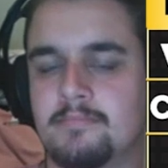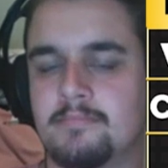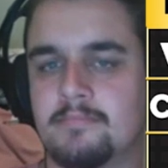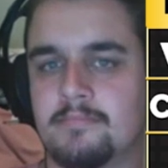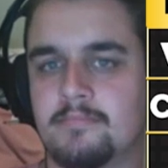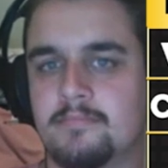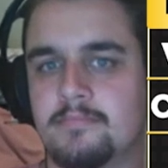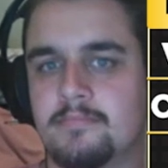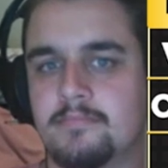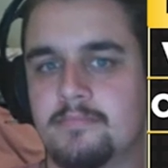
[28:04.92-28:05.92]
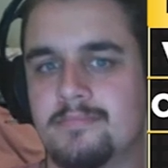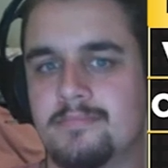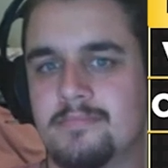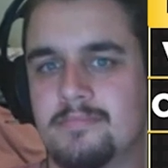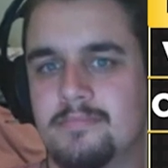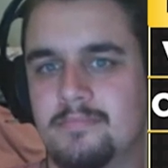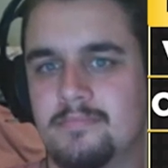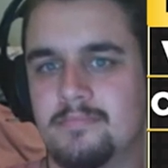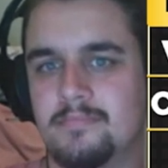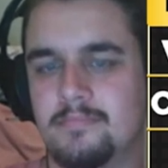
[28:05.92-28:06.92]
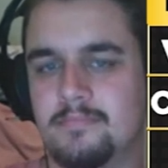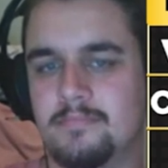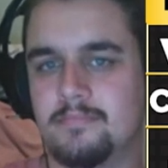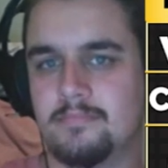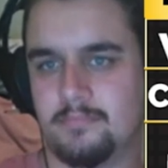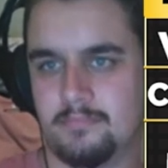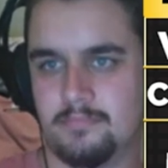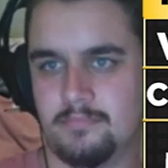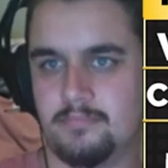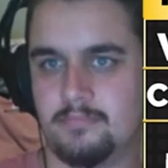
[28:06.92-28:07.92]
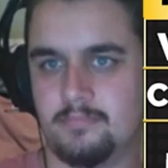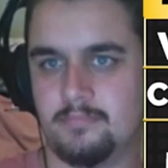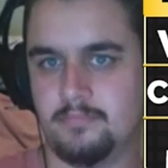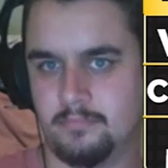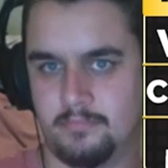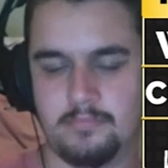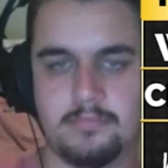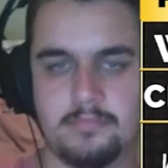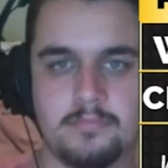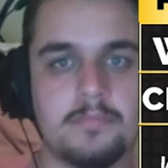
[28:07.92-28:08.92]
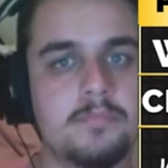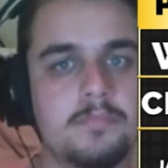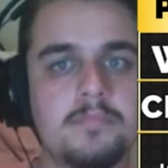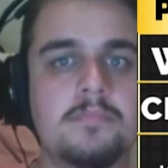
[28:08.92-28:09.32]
(not speaking)